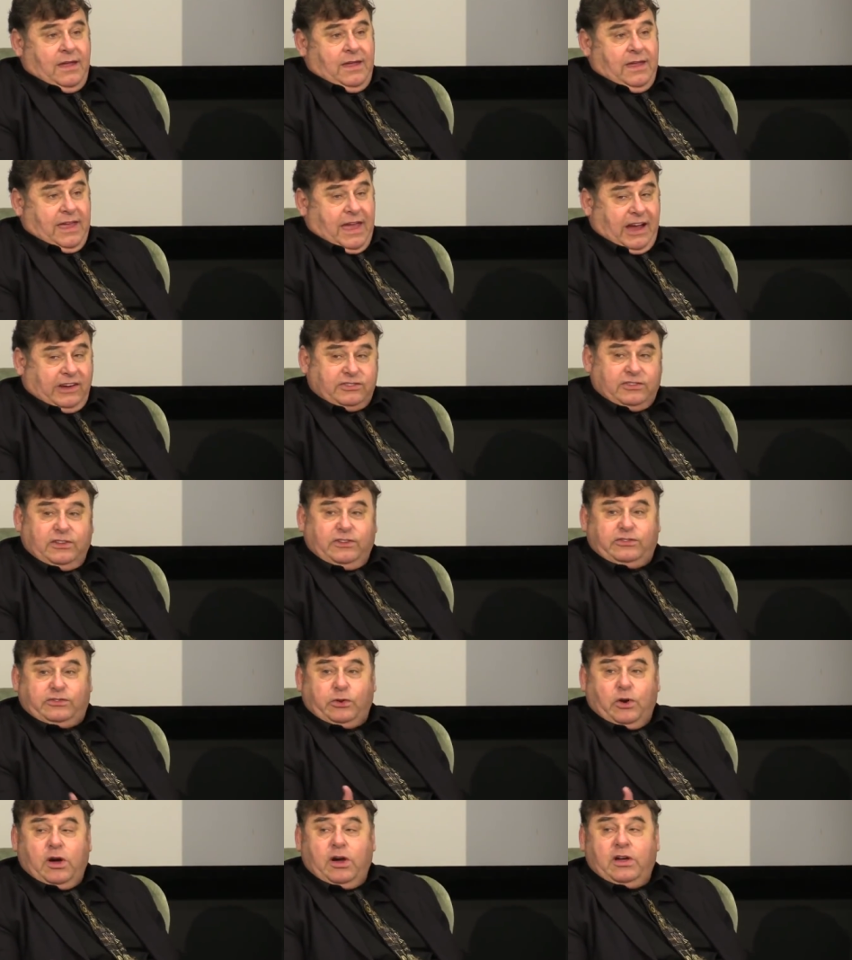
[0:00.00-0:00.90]
He actually
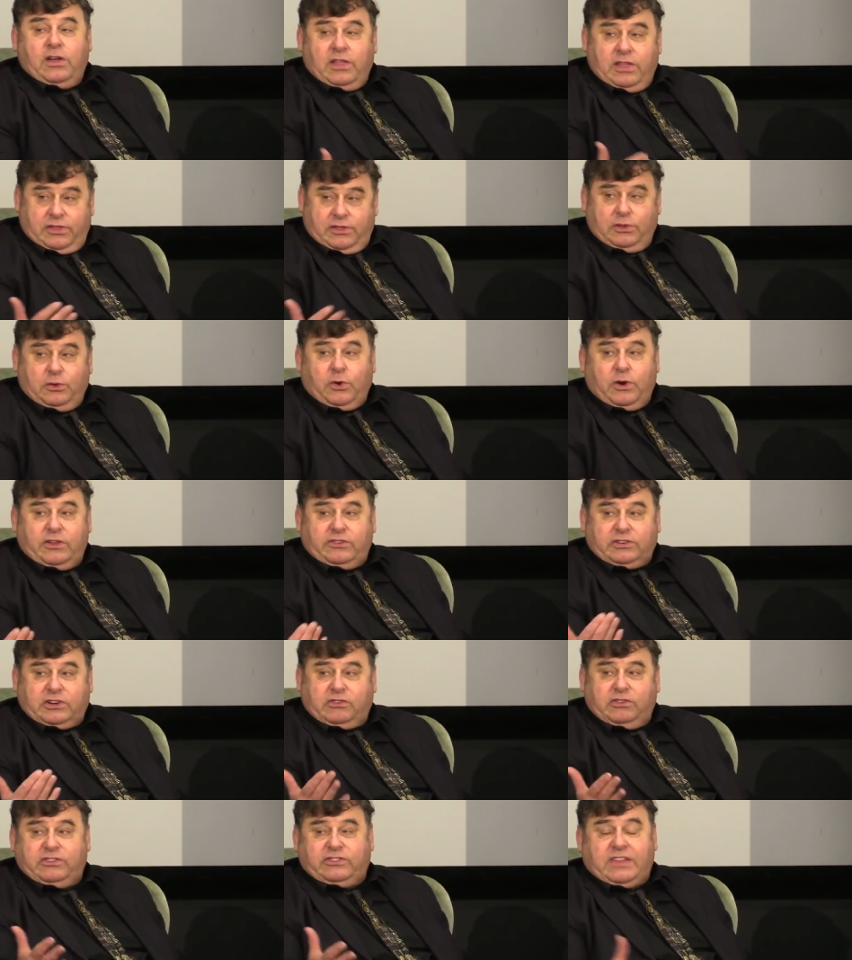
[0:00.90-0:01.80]
saw the Lord as
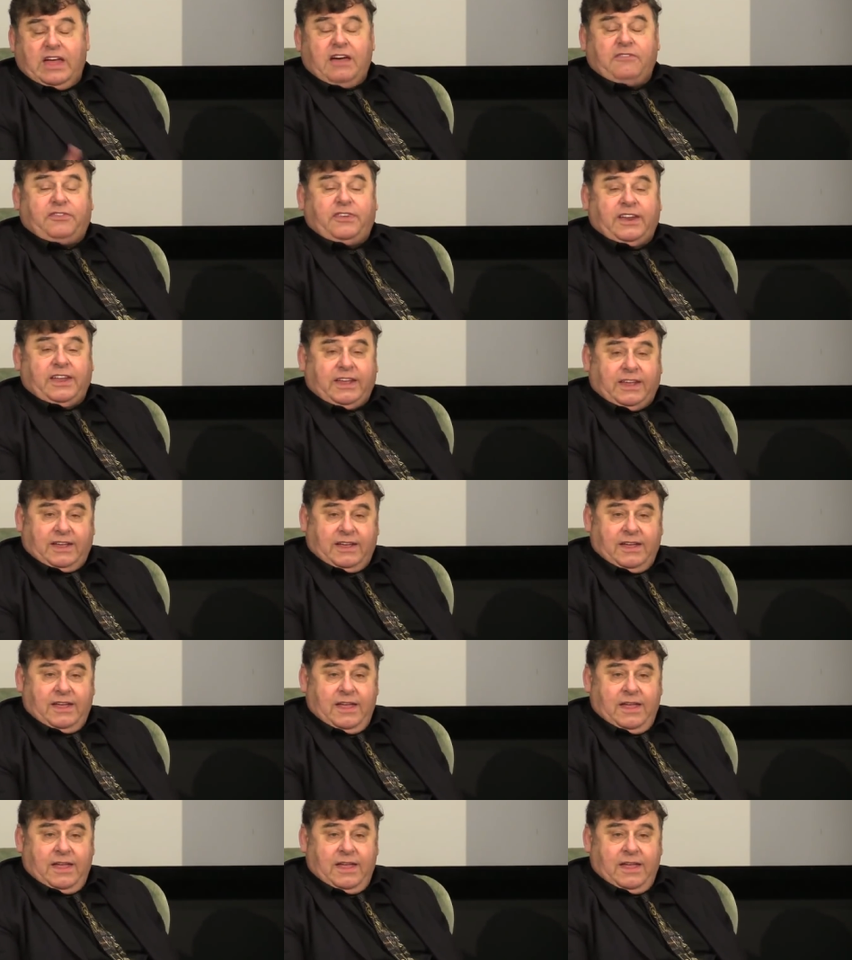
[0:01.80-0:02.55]
a Christophany.